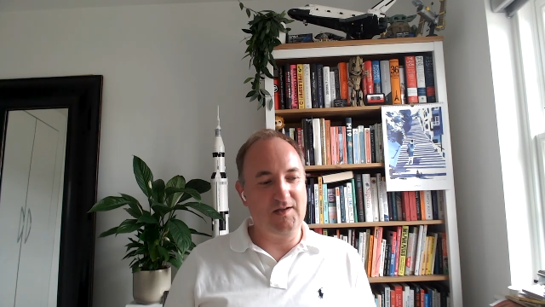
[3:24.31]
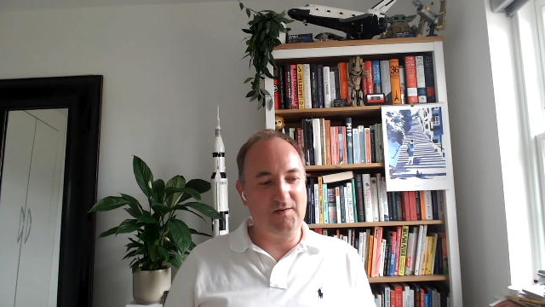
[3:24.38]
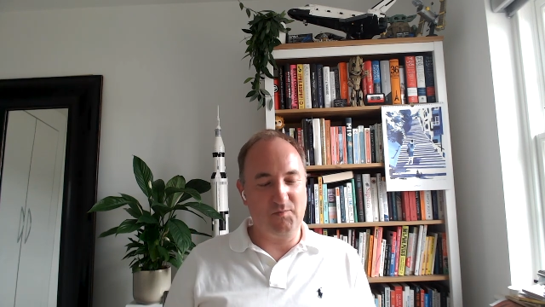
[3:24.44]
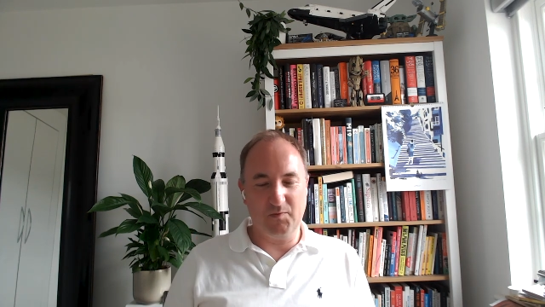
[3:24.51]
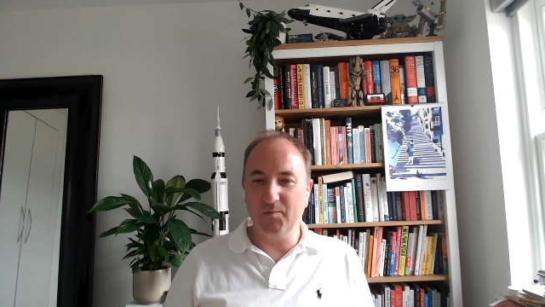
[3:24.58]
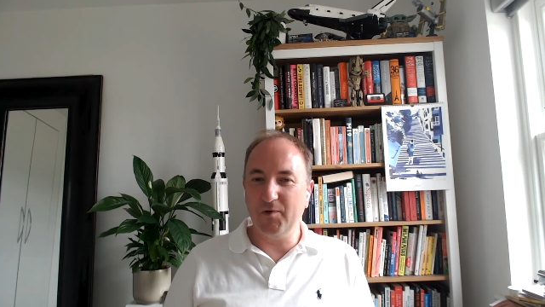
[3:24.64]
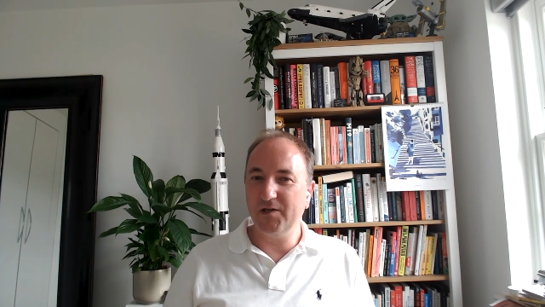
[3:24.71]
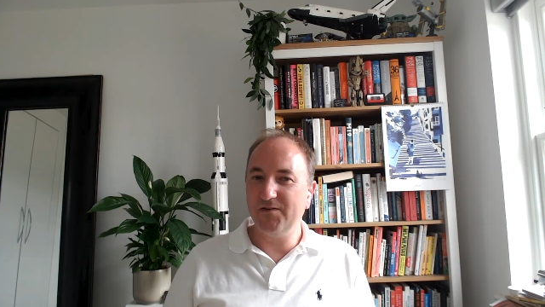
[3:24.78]

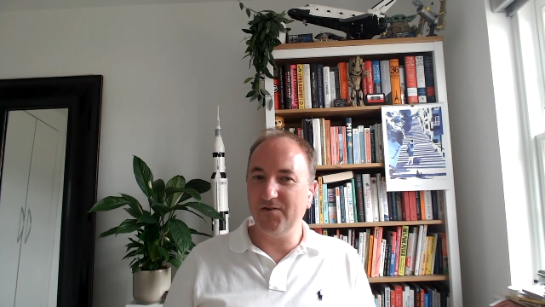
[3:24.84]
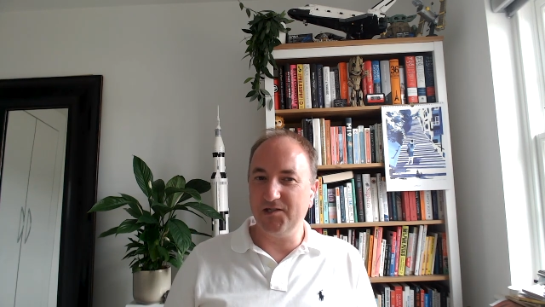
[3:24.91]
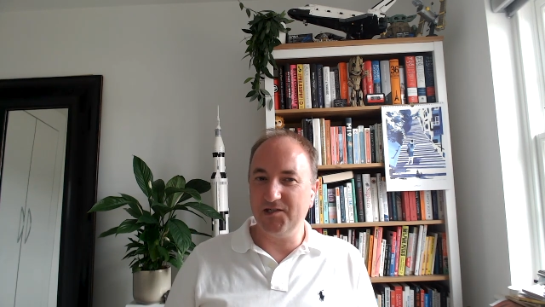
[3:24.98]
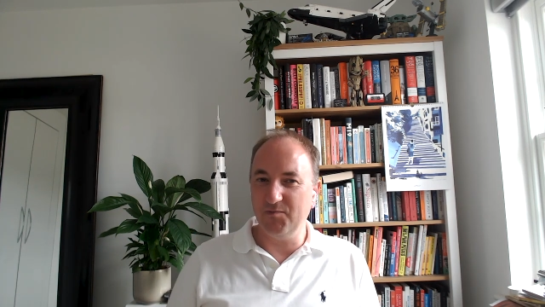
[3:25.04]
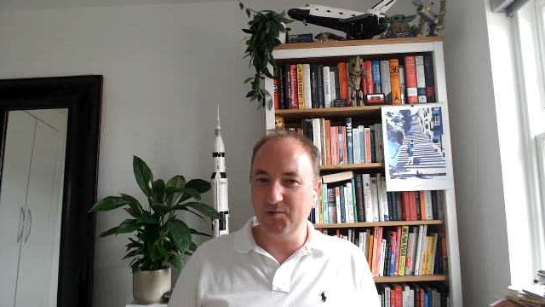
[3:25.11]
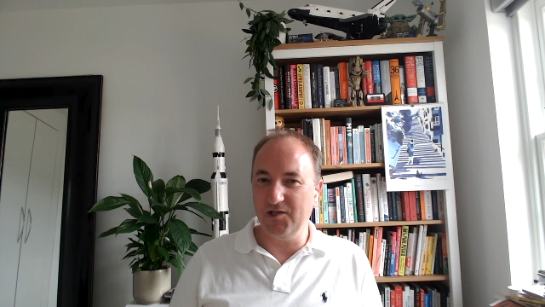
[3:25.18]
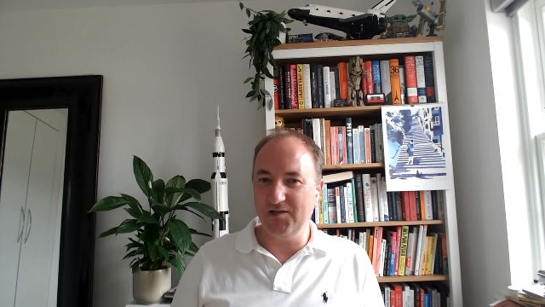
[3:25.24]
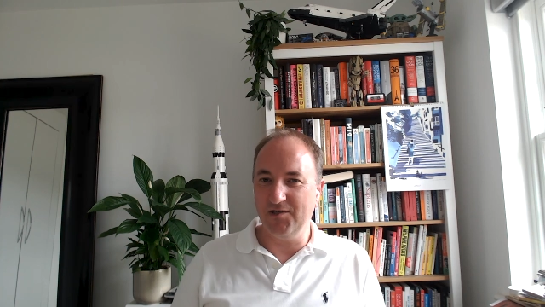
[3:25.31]
It might have
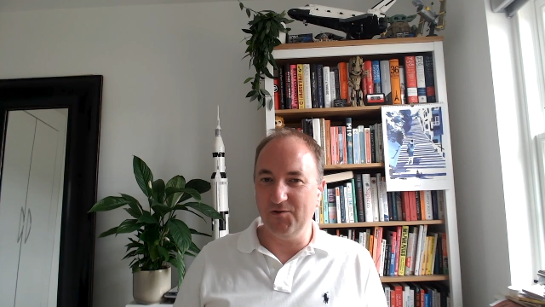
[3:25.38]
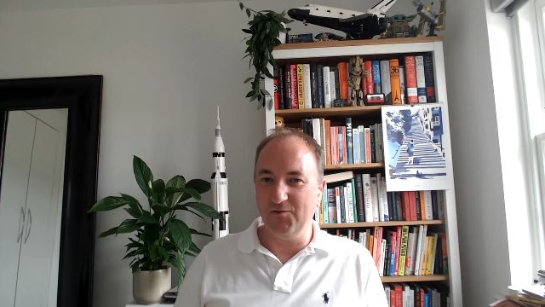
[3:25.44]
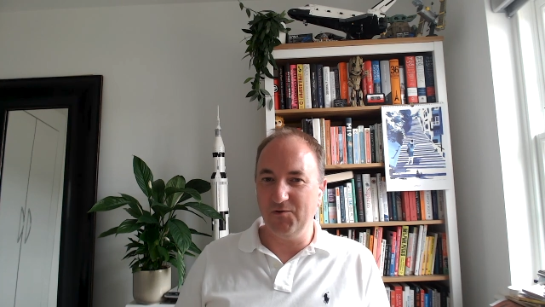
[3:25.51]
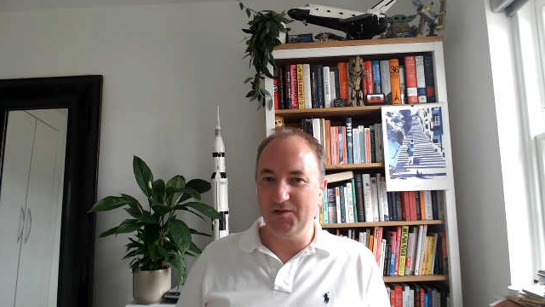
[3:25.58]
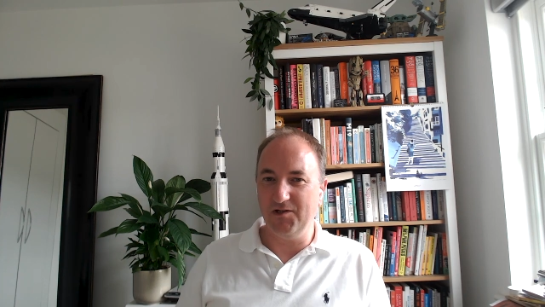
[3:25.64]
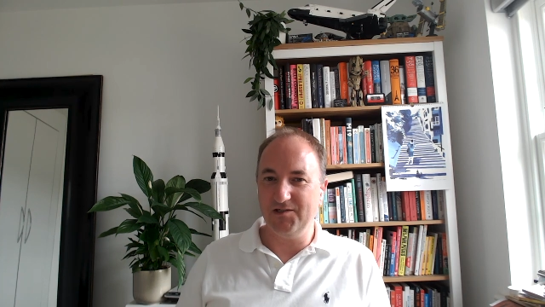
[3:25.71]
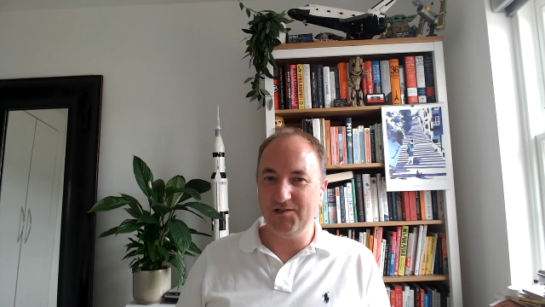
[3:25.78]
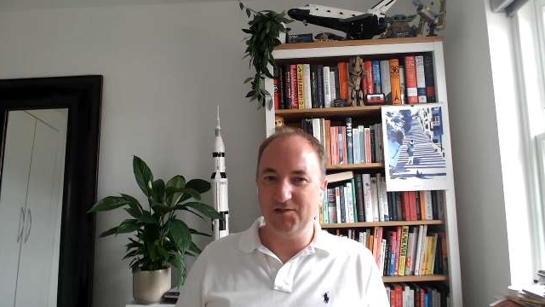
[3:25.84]
actually been in your
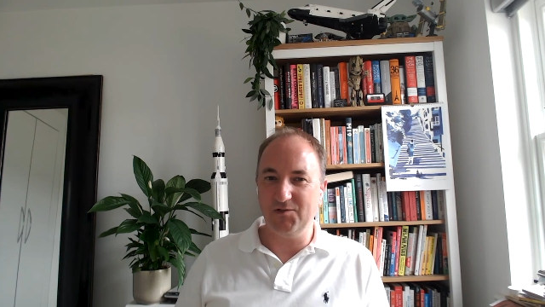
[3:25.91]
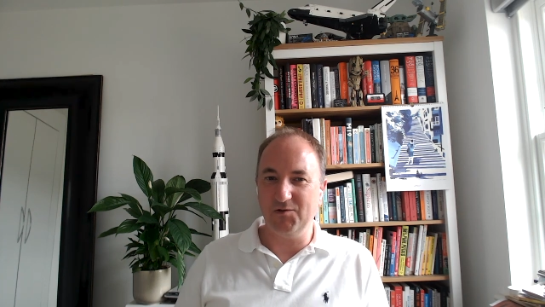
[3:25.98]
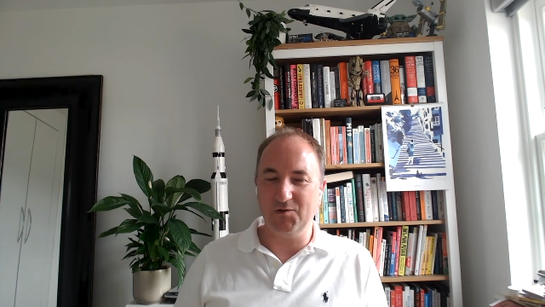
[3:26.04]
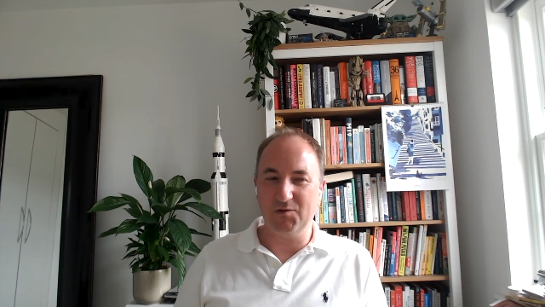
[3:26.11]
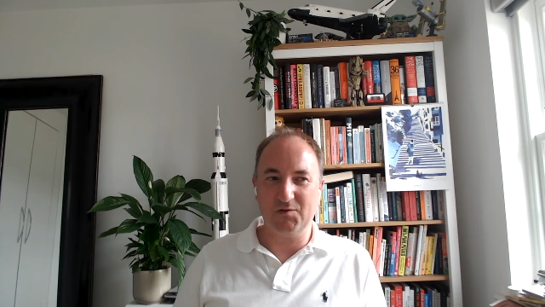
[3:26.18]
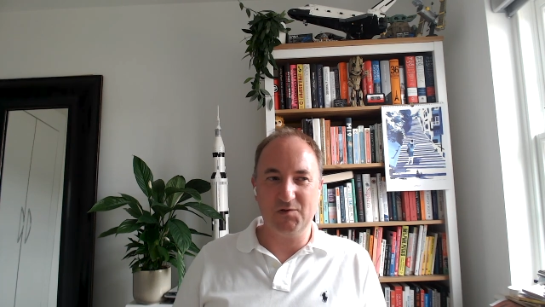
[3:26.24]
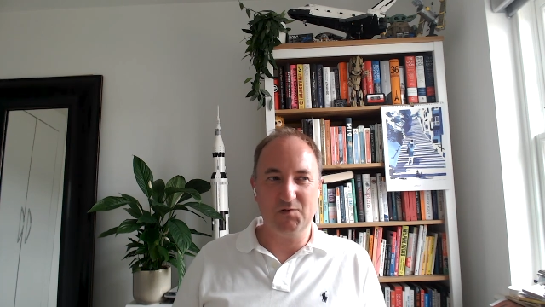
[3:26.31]
Nudge Stop